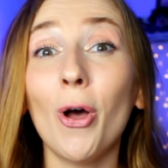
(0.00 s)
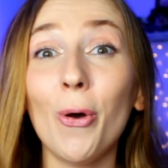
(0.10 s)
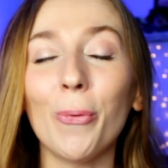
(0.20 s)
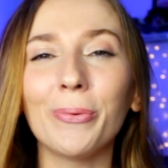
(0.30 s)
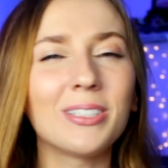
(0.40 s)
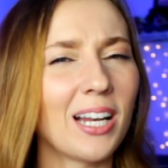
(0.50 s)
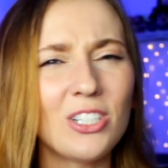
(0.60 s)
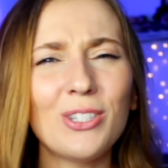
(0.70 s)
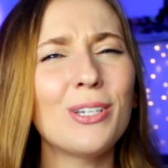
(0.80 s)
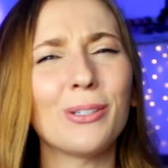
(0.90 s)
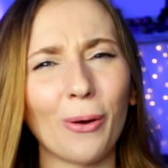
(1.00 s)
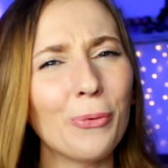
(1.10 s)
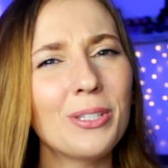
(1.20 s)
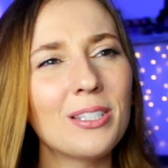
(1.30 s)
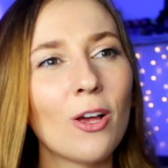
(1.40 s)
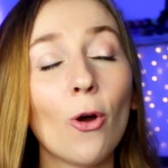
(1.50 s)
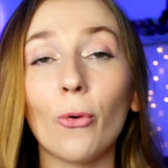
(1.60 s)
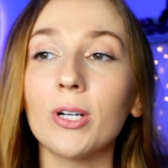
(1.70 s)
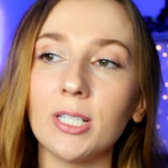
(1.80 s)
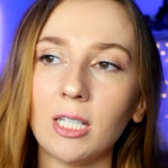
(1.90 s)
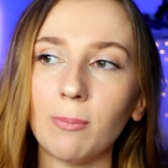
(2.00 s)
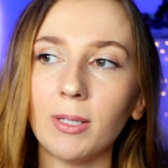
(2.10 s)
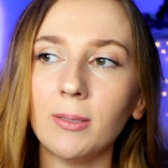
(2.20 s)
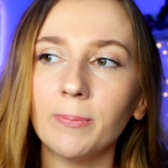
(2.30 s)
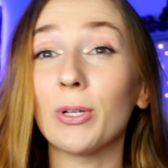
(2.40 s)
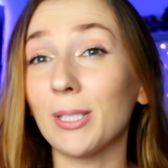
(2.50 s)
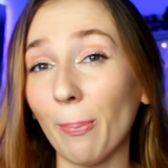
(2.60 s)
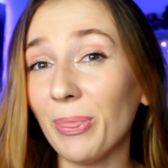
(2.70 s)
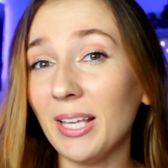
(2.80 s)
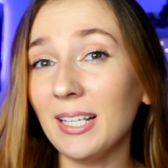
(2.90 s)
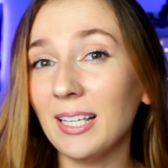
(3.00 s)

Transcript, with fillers: oh, did I just see a ghost? or a demon or something.